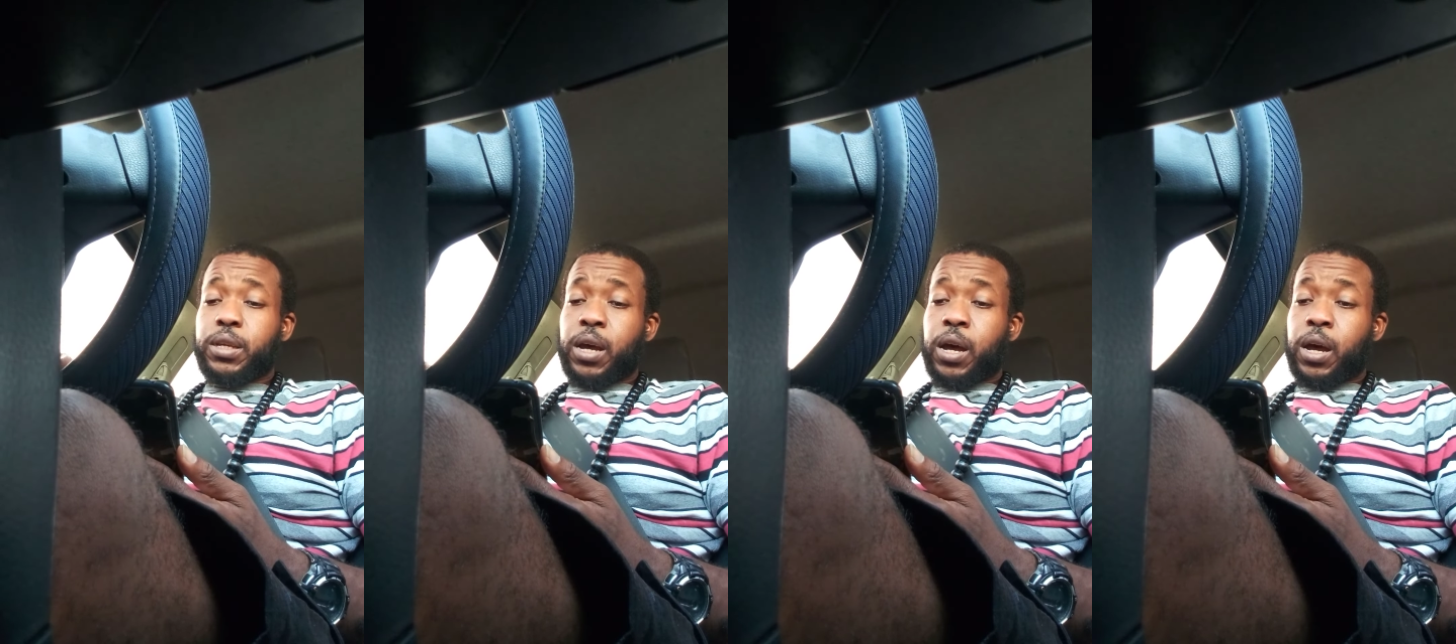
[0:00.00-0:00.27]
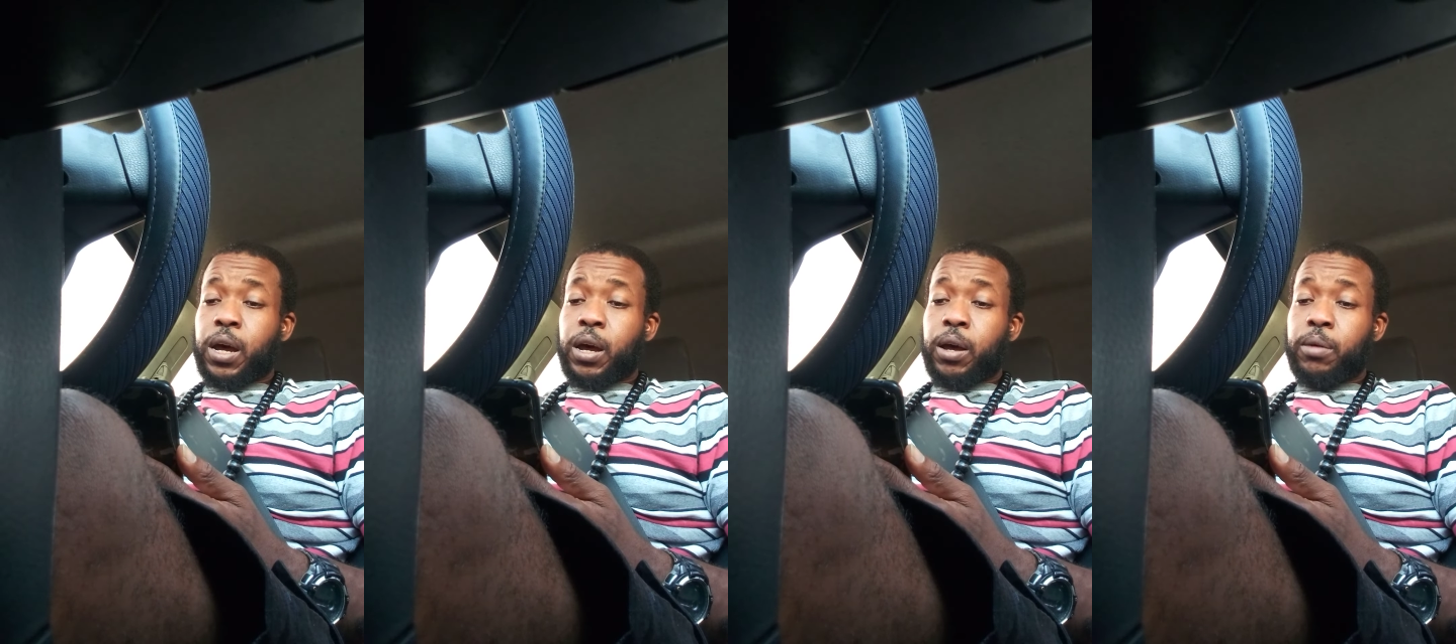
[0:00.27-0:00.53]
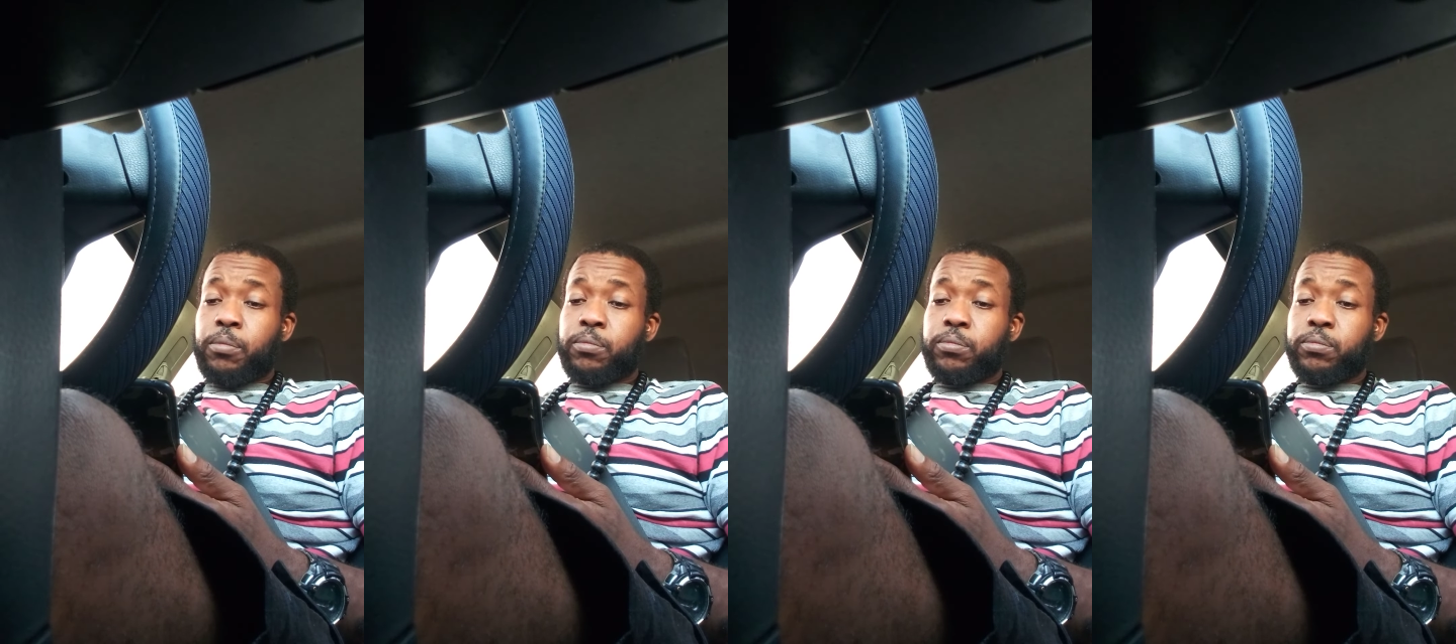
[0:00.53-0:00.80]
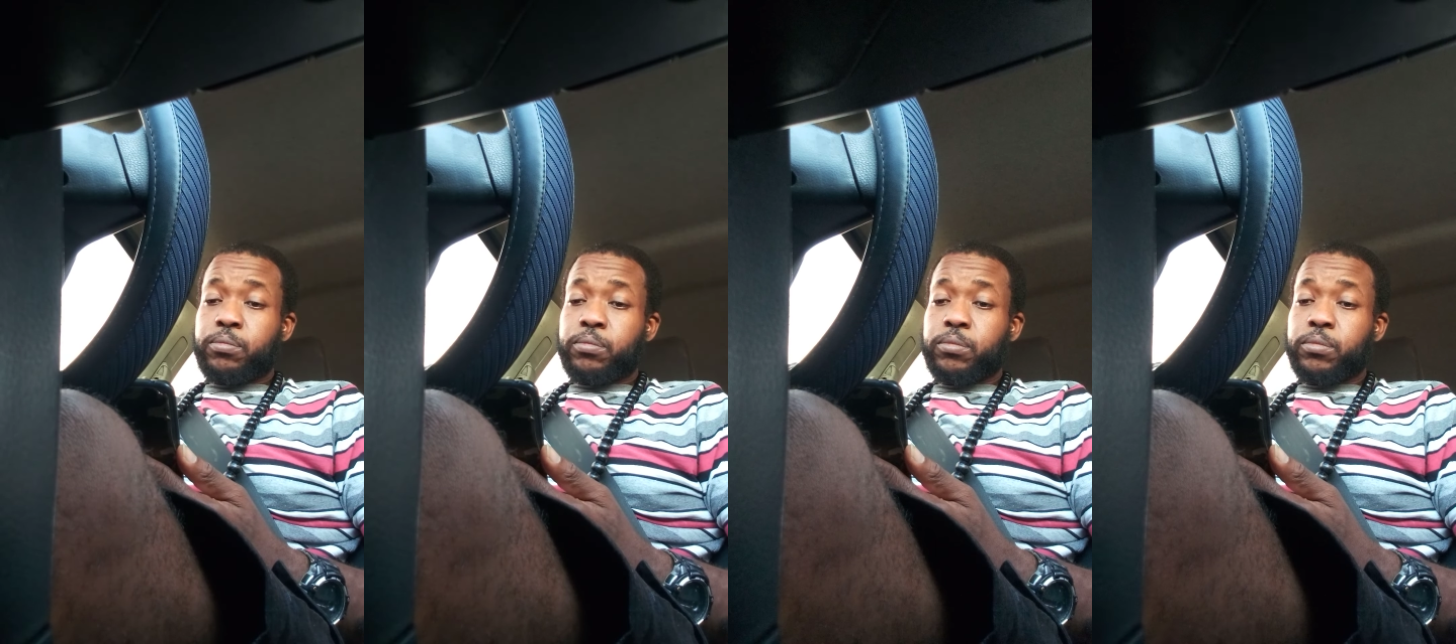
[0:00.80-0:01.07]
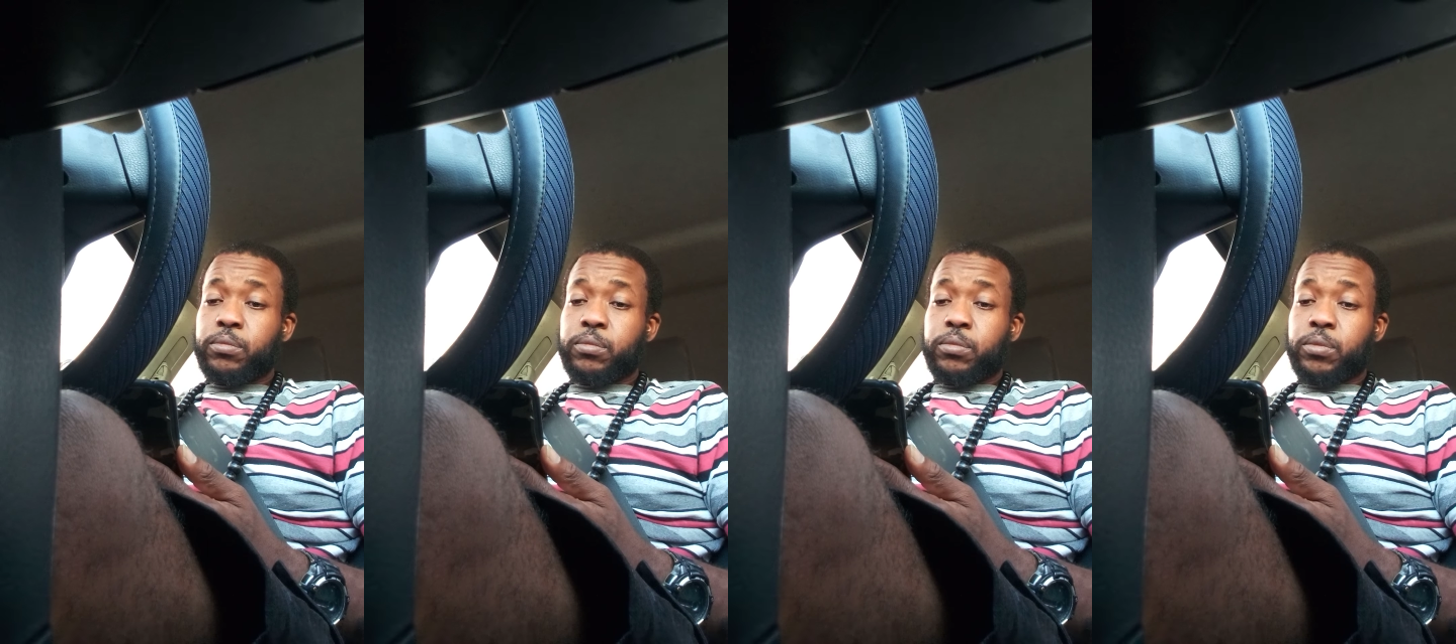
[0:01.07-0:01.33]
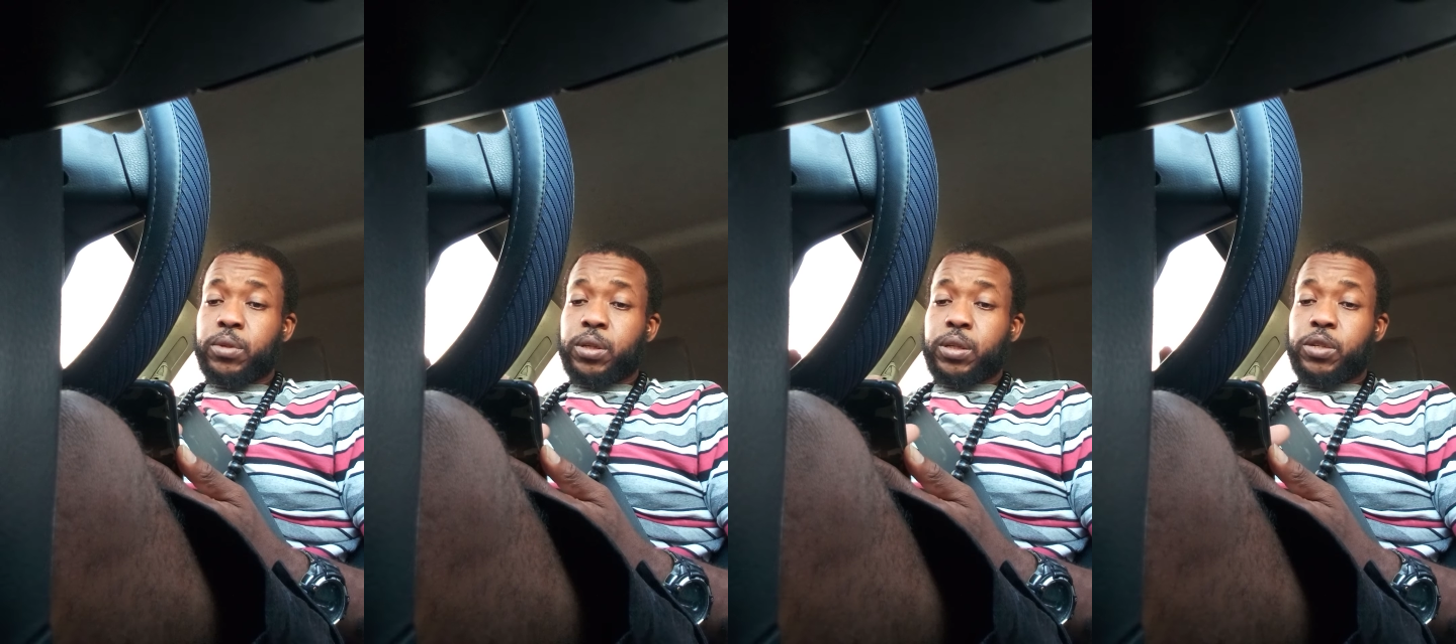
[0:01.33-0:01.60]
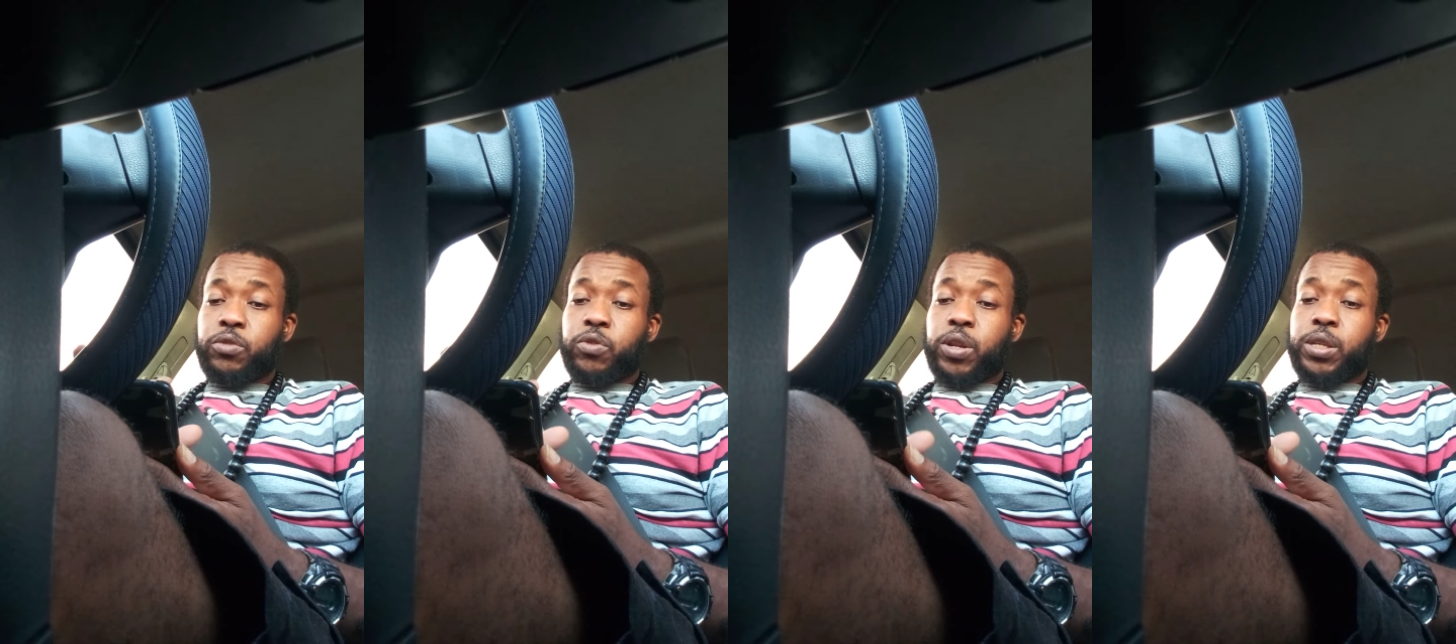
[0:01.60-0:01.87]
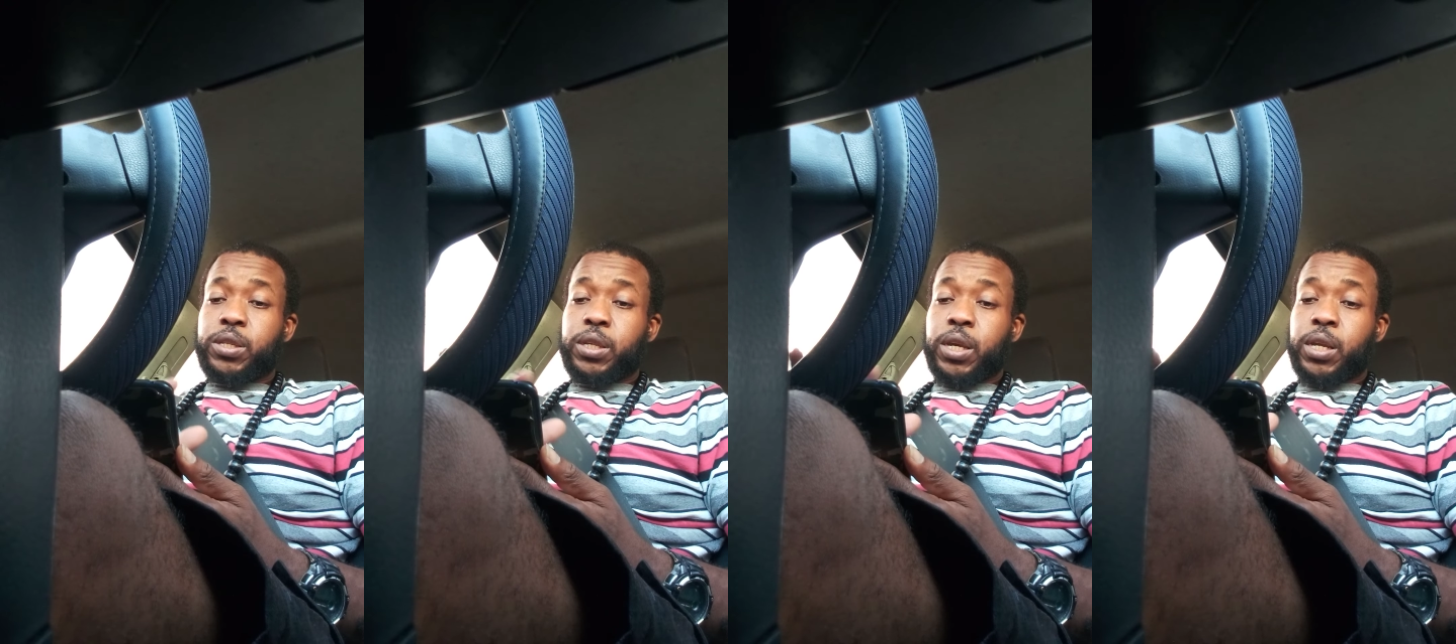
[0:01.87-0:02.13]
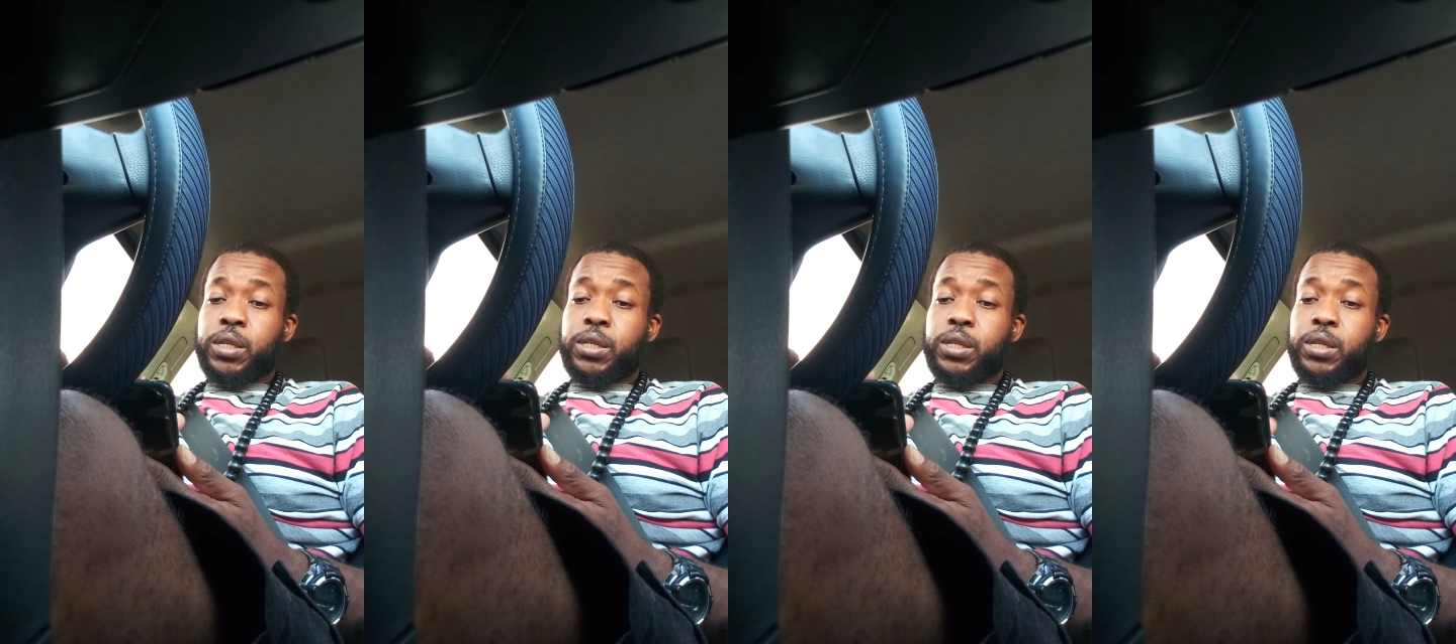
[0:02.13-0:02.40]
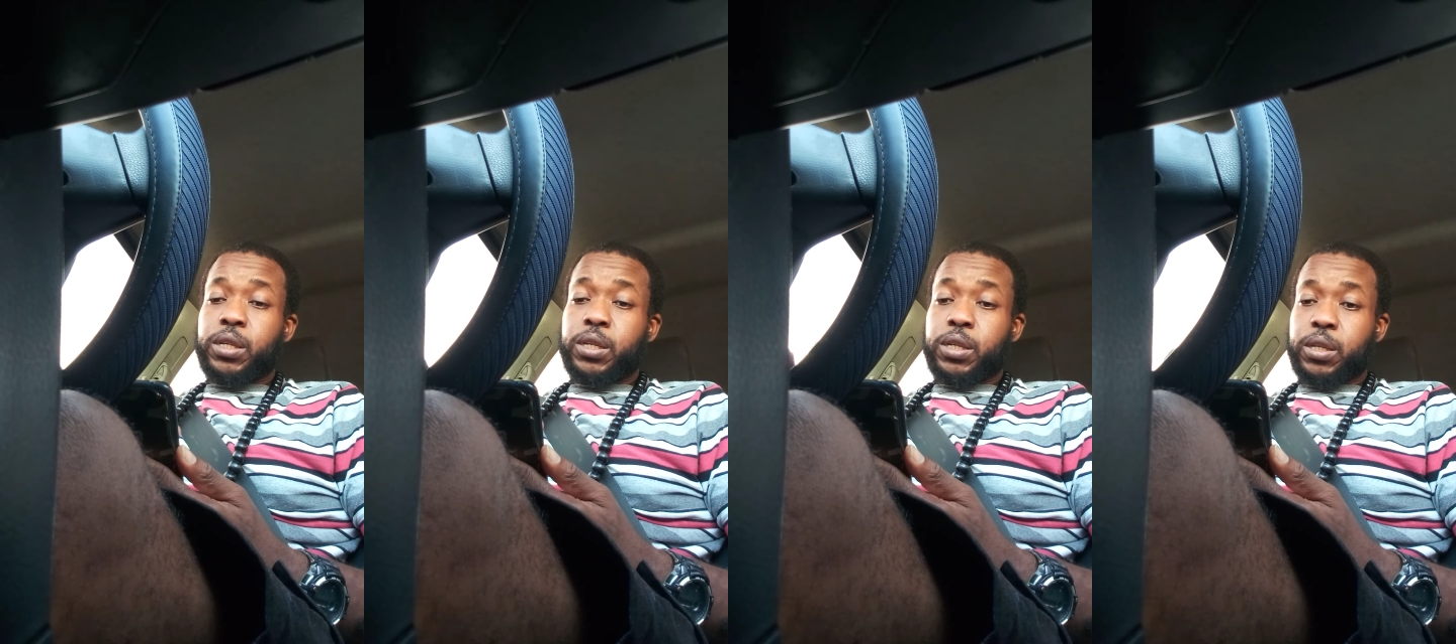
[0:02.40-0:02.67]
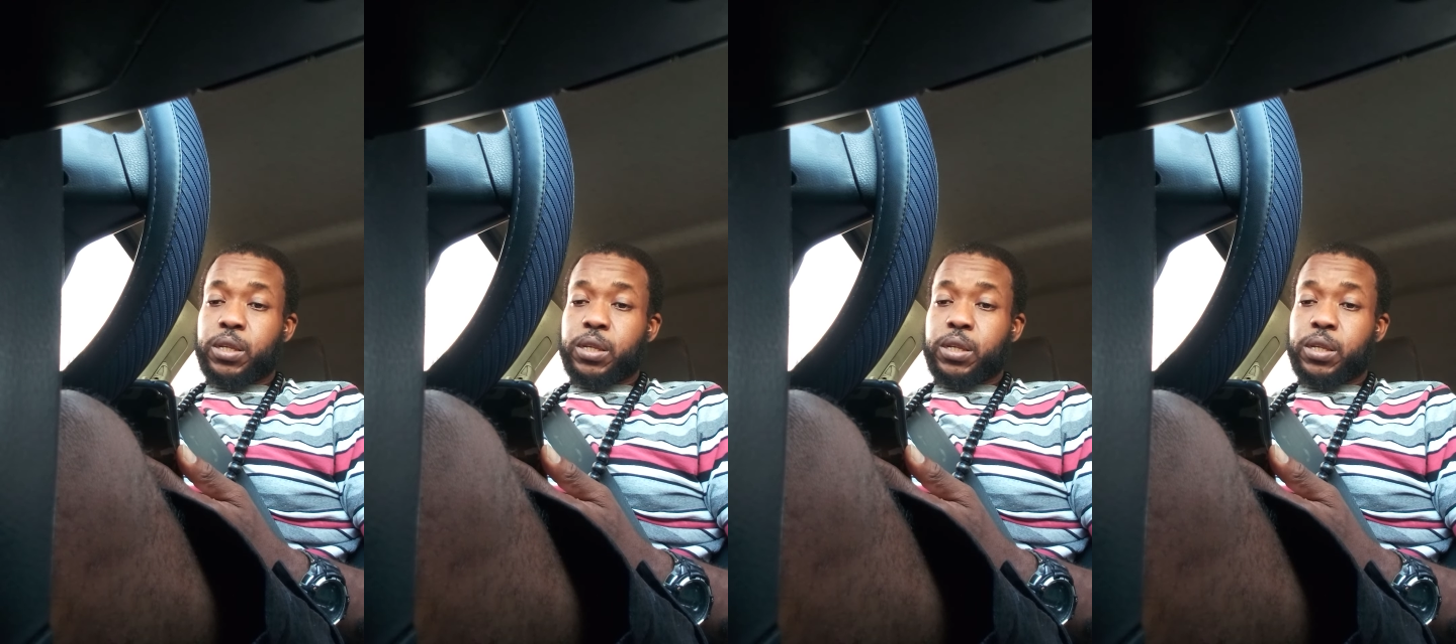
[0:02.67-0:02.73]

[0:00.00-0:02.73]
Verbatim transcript: um, the scripture says,